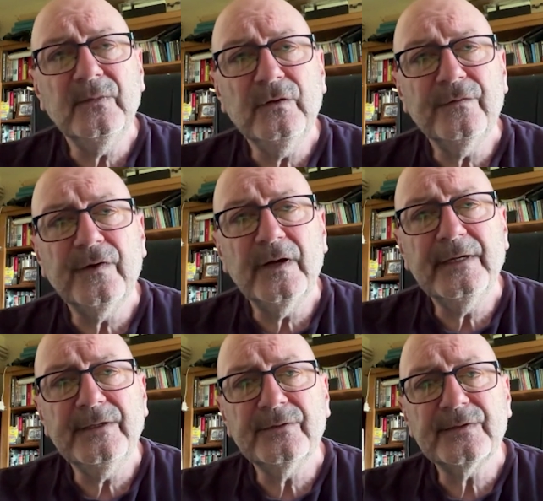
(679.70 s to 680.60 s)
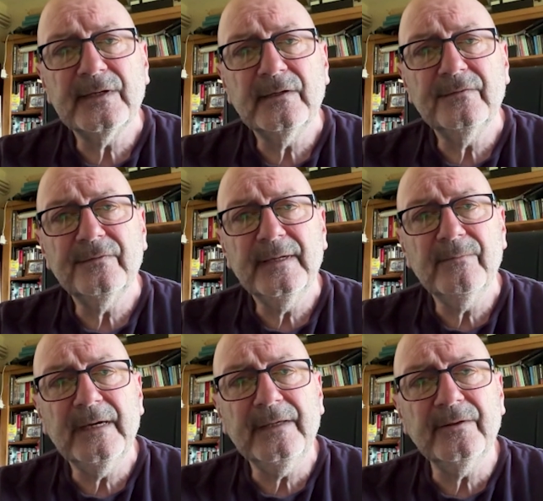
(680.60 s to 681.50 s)
you find yourself in,
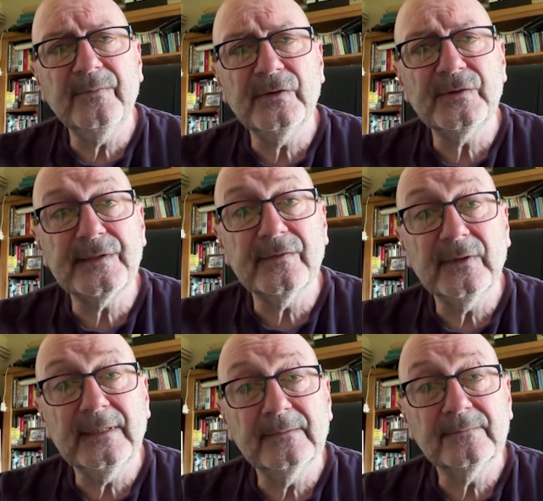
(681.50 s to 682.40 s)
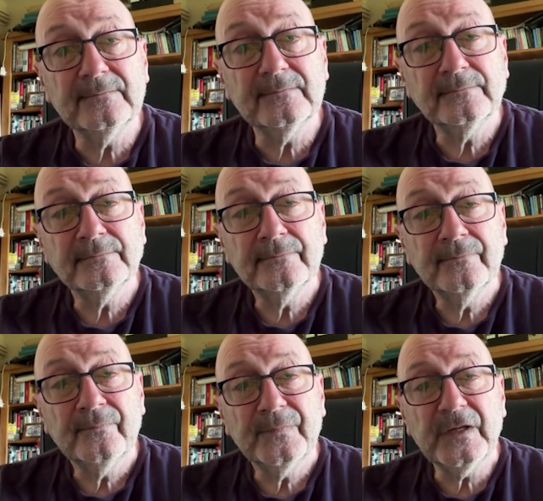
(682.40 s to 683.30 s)
make the most of it.
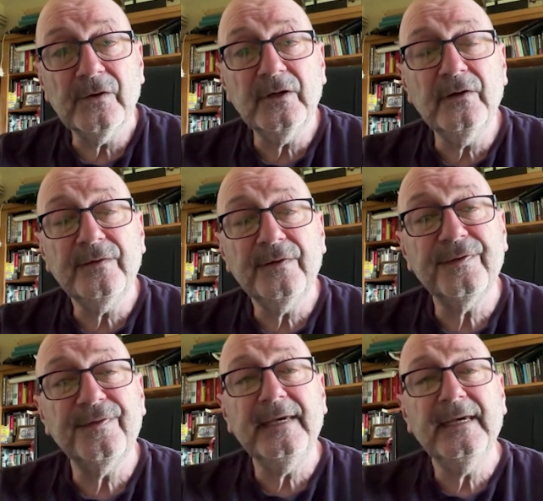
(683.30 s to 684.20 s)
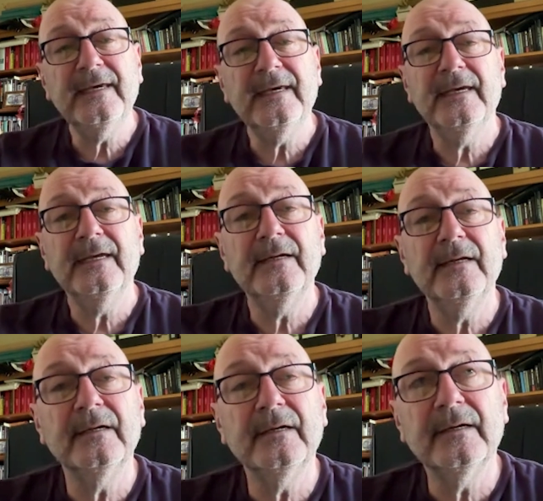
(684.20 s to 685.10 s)
Don't overthink it,
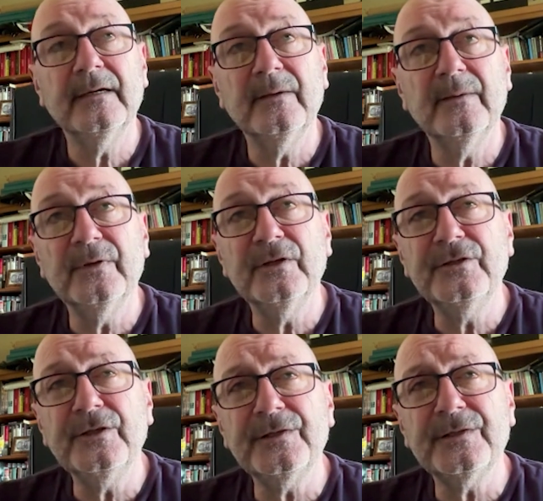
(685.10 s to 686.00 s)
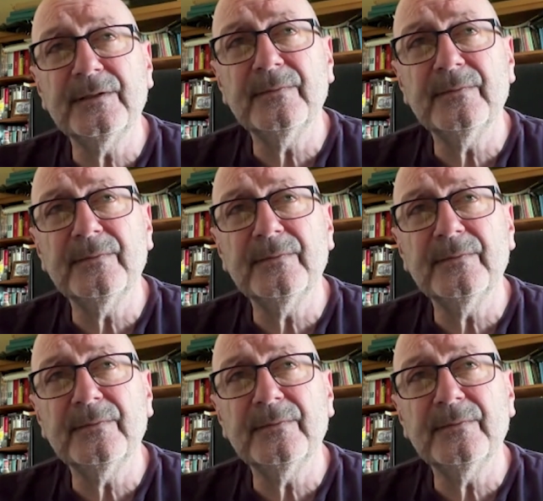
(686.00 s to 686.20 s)
but just